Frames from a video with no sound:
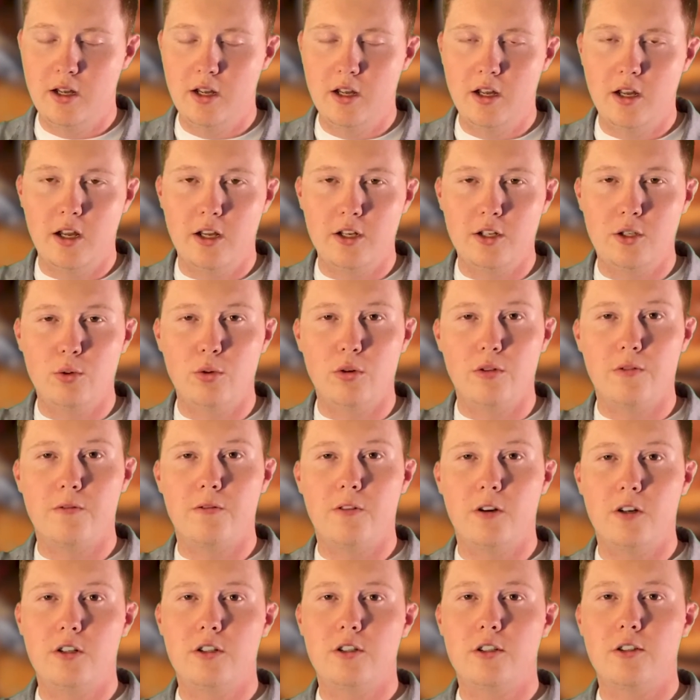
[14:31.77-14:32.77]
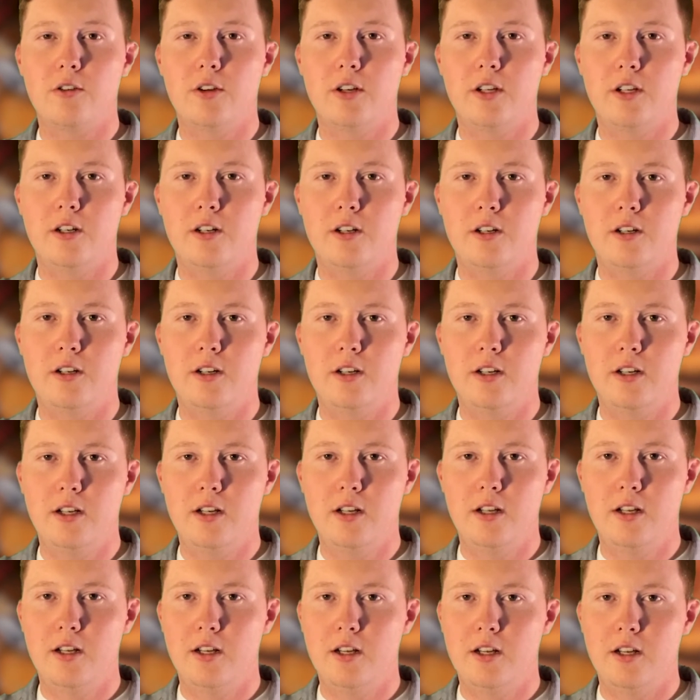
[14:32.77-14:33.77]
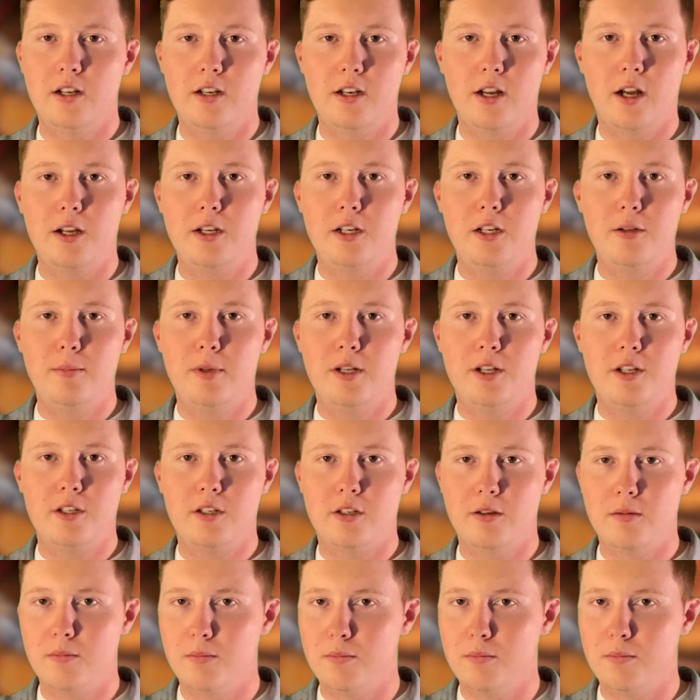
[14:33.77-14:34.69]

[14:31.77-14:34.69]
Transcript: And to a first grader, 90 minutes